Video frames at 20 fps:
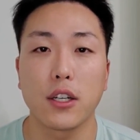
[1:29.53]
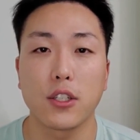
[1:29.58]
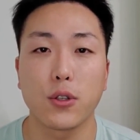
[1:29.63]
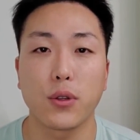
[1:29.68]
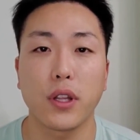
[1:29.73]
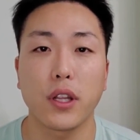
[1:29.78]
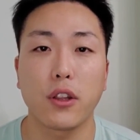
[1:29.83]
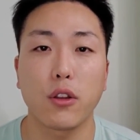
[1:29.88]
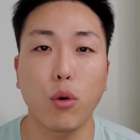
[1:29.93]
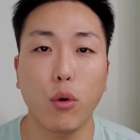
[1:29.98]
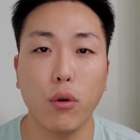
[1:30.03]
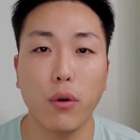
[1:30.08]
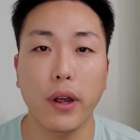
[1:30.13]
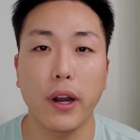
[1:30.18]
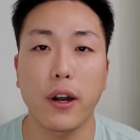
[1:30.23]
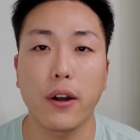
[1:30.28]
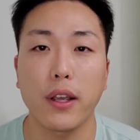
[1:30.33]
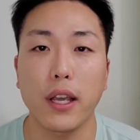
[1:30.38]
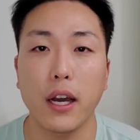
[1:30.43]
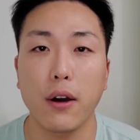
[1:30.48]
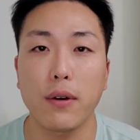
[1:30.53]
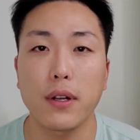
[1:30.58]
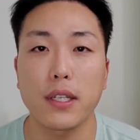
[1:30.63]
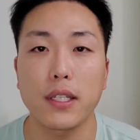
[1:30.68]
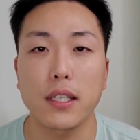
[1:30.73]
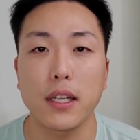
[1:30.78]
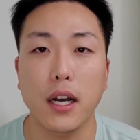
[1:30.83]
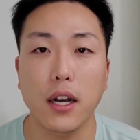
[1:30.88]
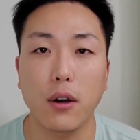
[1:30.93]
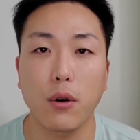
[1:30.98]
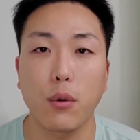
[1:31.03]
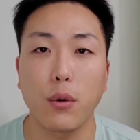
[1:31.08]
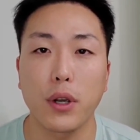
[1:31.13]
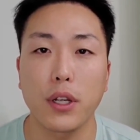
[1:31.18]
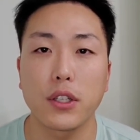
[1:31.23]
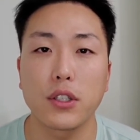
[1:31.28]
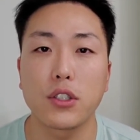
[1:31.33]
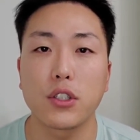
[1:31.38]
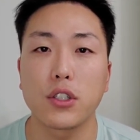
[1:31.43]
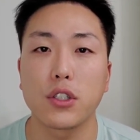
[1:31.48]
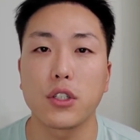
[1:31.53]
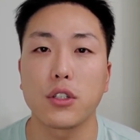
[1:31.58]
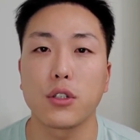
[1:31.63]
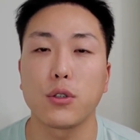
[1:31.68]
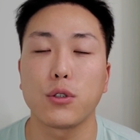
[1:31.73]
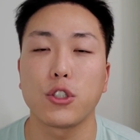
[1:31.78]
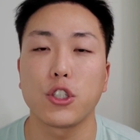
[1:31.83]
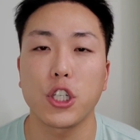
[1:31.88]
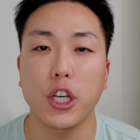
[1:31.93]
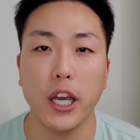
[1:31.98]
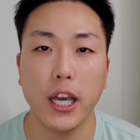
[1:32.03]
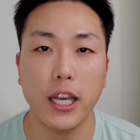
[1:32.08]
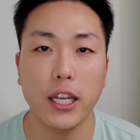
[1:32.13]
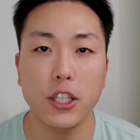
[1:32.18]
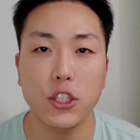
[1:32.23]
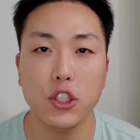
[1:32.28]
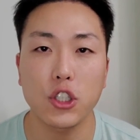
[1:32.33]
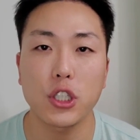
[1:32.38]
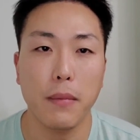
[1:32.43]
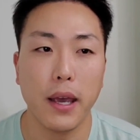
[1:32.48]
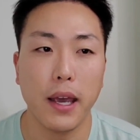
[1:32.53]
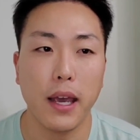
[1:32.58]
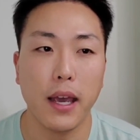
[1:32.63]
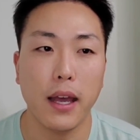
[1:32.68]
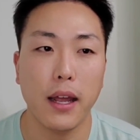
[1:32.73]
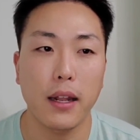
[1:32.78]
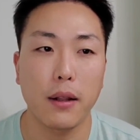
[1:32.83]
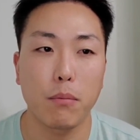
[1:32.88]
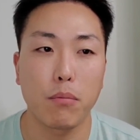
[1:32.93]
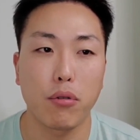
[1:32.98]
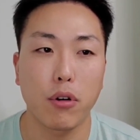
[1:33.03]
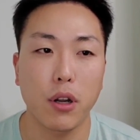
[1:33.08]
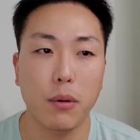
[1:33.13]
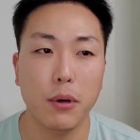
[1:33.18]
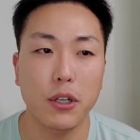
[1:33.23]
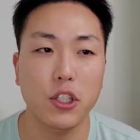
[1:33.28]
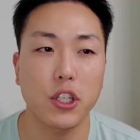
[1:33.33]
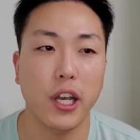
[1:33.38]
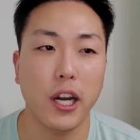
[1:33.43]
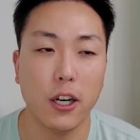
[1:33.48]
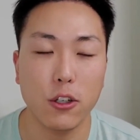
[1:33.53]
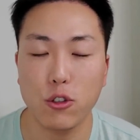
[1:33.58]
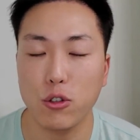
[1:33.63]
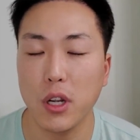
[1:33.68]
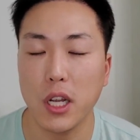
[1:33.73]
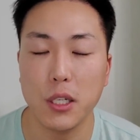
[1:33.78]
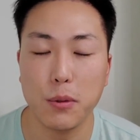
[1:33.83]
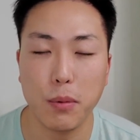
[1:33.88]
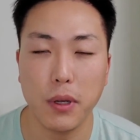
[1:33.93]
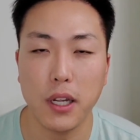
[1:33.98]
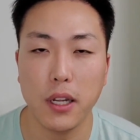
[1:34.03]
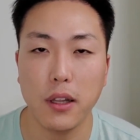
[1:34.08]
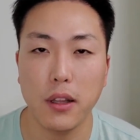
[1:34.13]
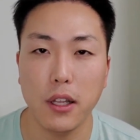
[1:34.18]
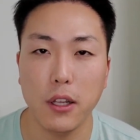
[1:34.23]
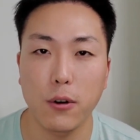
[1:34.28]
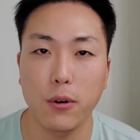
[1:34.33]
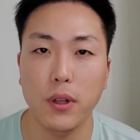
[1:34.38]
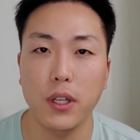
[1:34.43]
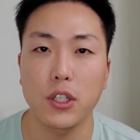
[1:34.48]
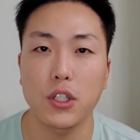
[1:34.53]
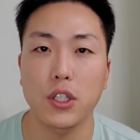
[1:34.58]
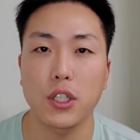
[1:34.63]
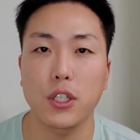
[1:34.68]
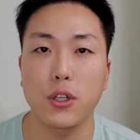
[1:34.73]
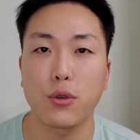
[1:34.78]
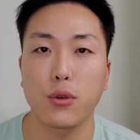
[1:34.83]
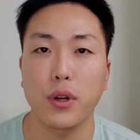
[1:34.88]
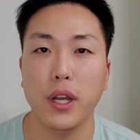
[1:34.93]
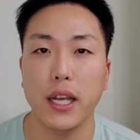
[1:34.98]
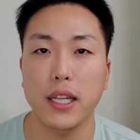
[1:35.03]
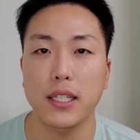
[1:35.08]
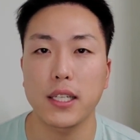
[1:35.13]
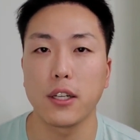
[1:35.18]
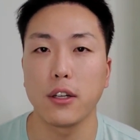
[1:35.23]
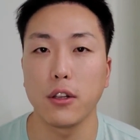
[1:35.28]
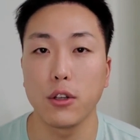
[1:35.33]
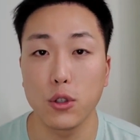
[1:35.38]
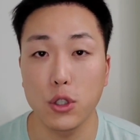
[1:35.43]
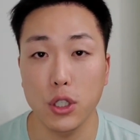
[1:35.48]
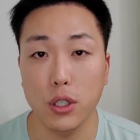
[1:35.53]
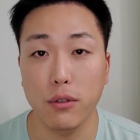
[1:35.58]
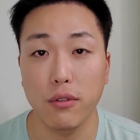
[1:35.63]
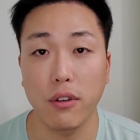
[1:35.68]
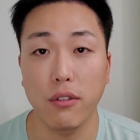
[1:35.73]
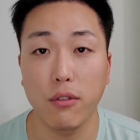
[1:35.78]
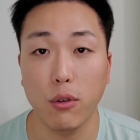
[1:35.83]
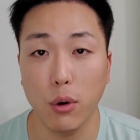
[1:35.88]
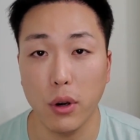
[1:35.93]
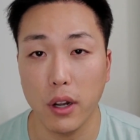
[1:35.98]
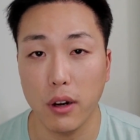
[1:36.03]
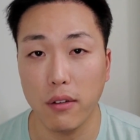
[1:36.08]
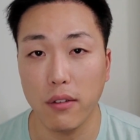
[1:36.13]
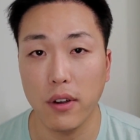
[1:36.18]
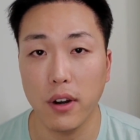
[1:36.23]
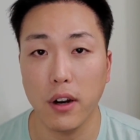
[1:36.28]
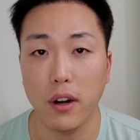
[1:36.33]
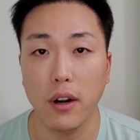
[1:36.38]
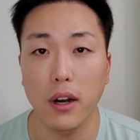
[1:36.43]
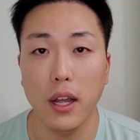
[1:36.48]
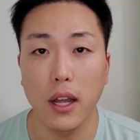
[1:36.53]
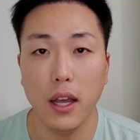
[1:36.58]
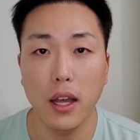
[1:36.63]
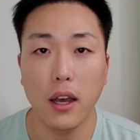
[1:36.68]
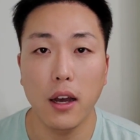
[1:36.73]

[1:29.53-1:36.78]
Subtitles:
So the total hair count is not going to change, and pretty much a hair transplant literally just creates an illusion of a full head of hair.